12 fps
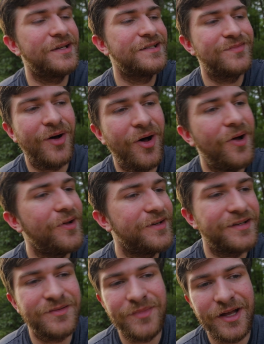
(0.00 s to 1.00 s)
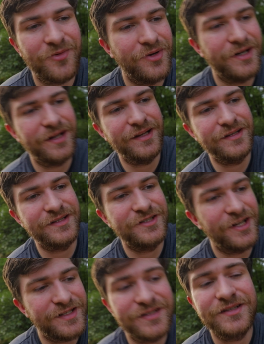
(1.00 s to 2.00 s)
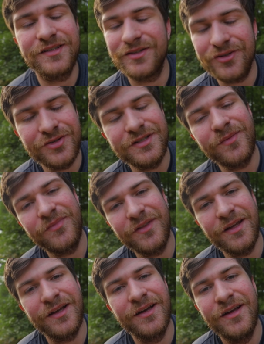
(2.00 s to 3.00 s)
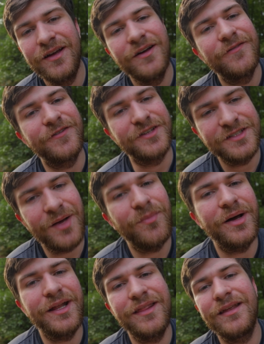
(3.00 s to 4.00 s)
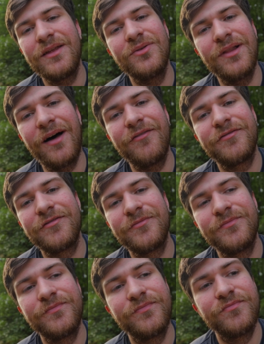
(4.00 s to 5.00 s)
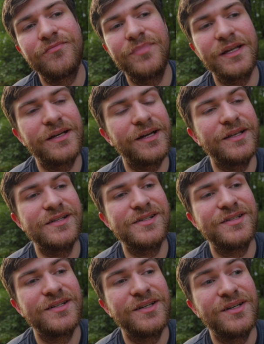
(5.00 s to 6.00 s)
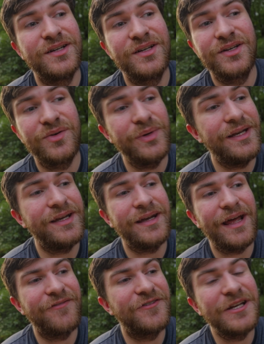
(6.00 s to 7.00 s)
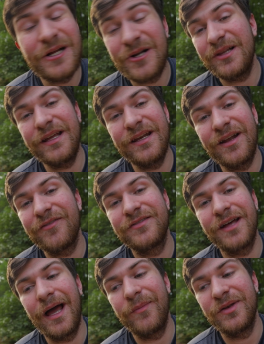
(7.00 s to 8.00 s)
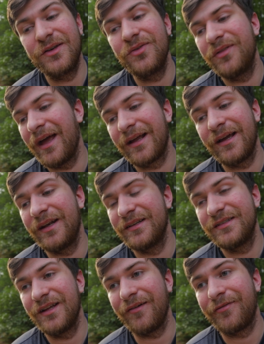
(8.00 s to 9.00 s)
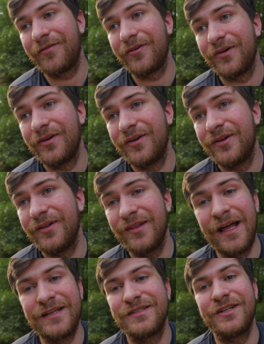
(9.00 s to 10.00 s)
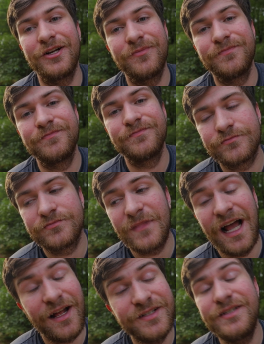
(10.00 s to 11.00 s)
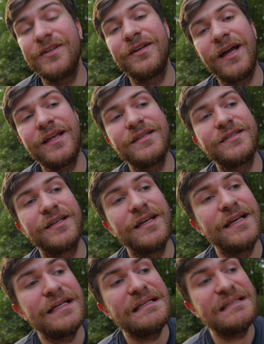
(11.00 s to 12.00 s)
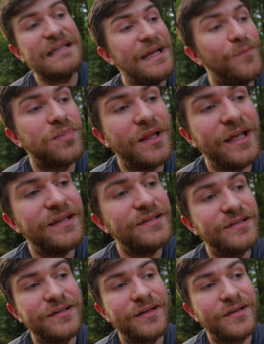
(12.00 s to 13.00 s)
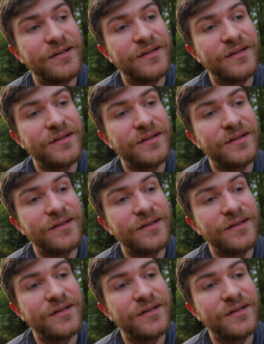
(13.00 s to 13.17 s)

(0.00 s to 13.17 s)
be small, it doesn't matter what it is, just do something for somebody that you love, because we didn't have nearly enough time to do that kind of stuff last year. I'll see you guys same place